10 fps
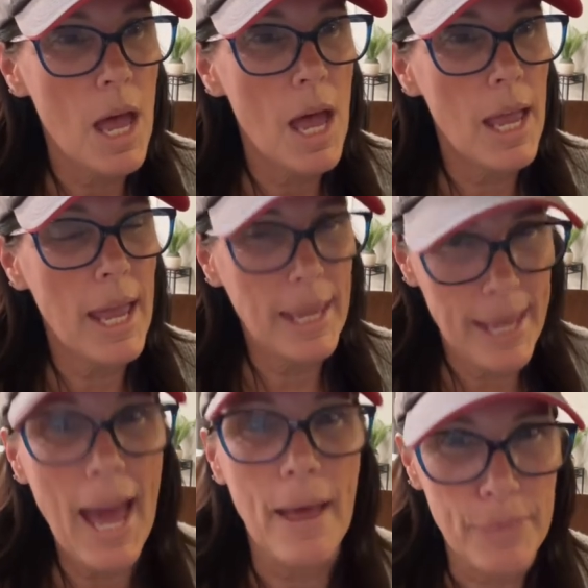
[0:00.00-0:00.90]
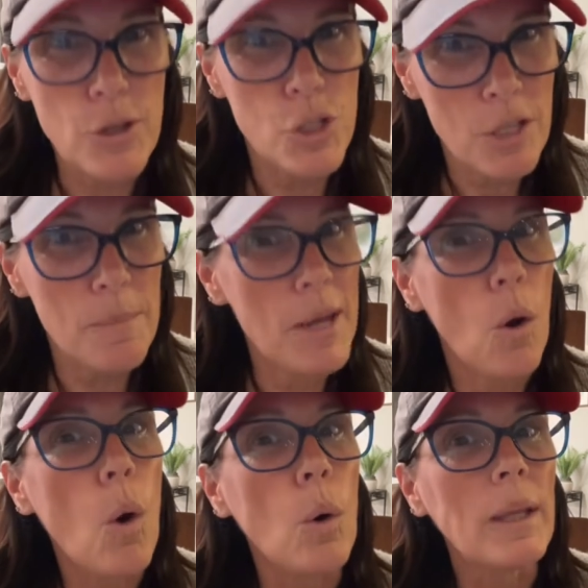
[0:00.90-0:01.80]
yeah, there should have been a
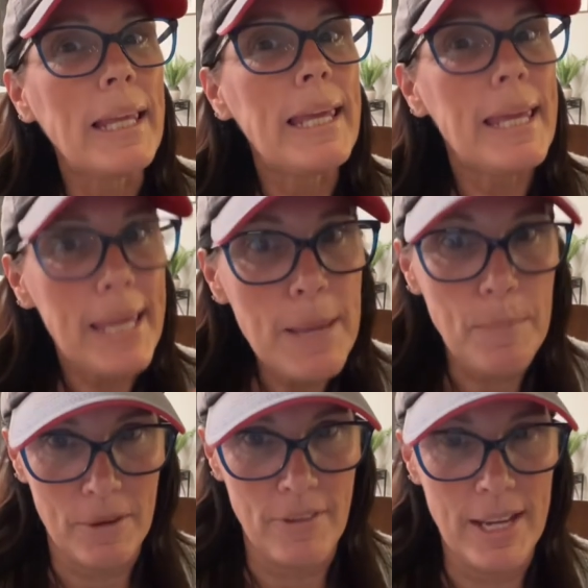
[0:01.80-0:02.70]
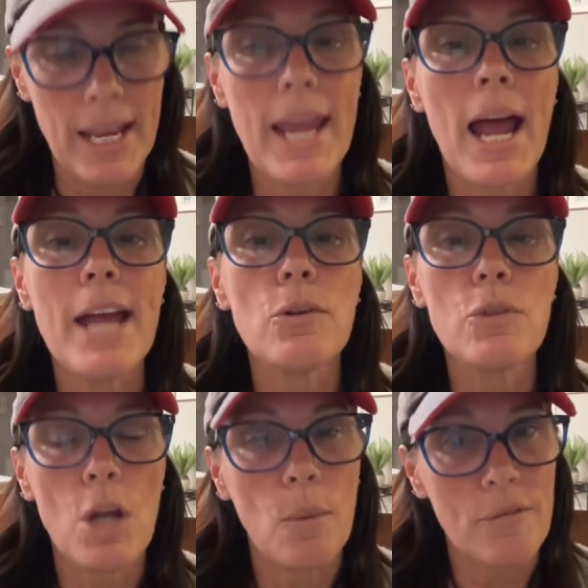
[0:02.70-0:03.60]
whole heap of it. And I don't
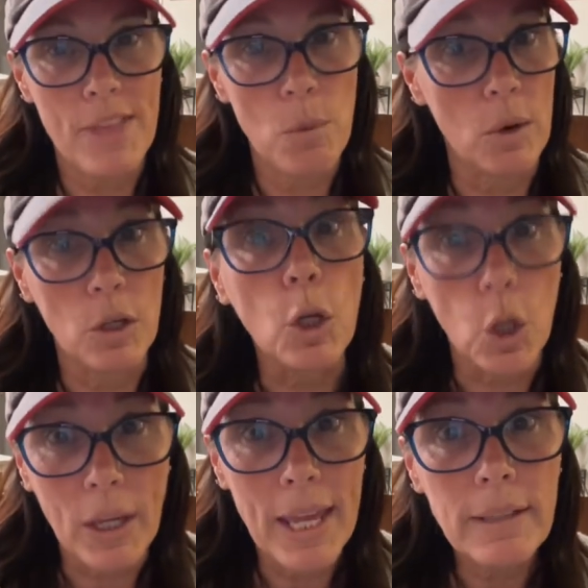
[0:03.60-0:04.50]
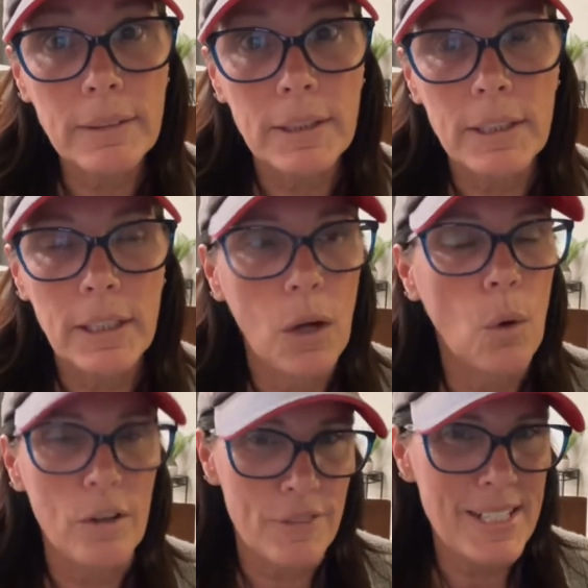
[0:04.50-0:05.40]
know if they weren't looking
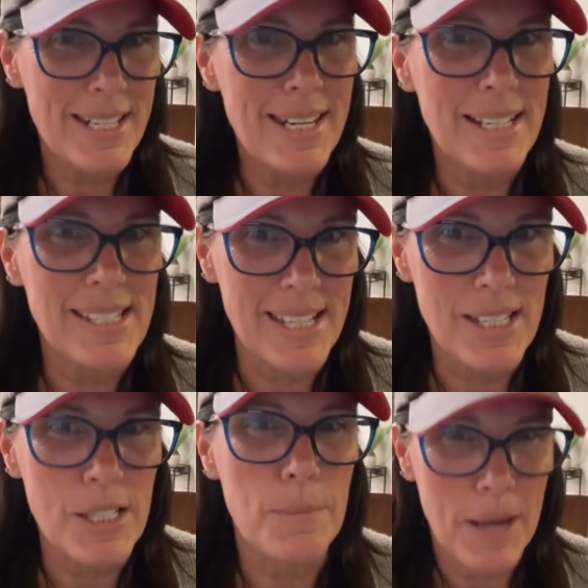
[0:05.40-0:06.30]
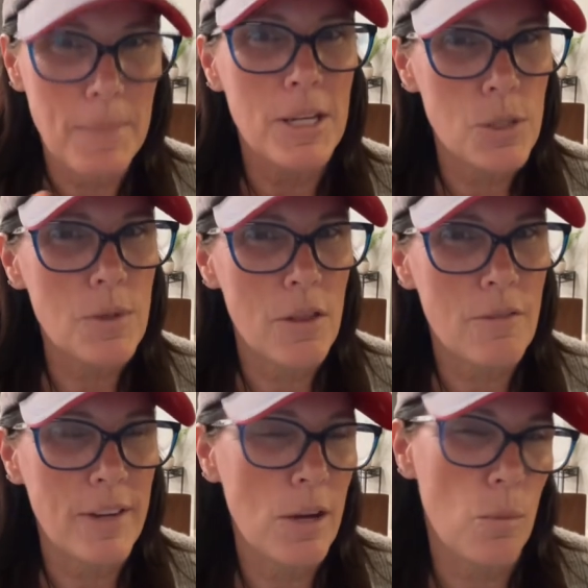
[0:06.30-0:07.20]
or if it didn't exist, but I'm going to do another
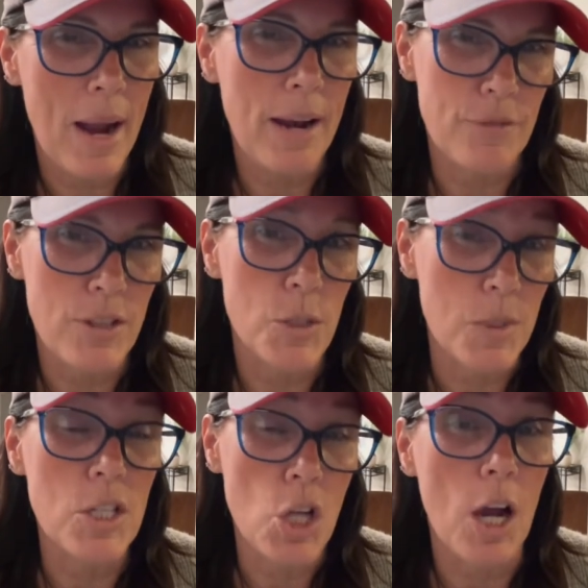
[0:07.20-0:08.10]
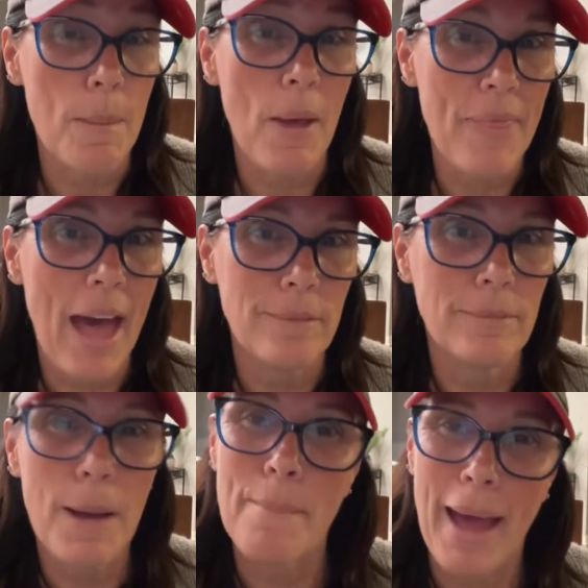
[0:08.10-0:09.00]
video right after this one to talk about that.
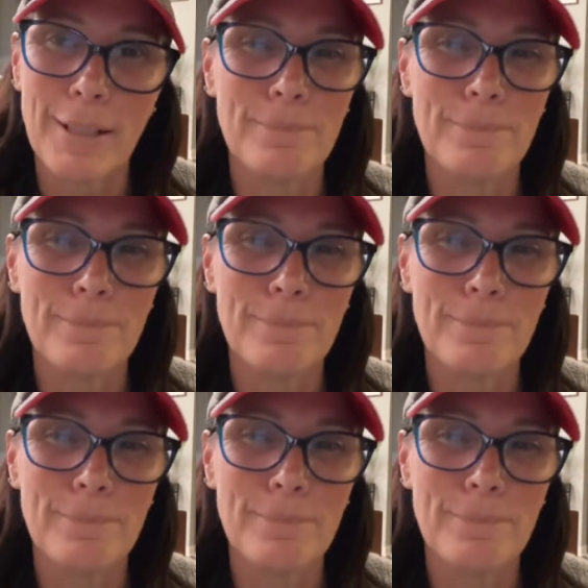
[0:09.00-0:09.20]
Come back.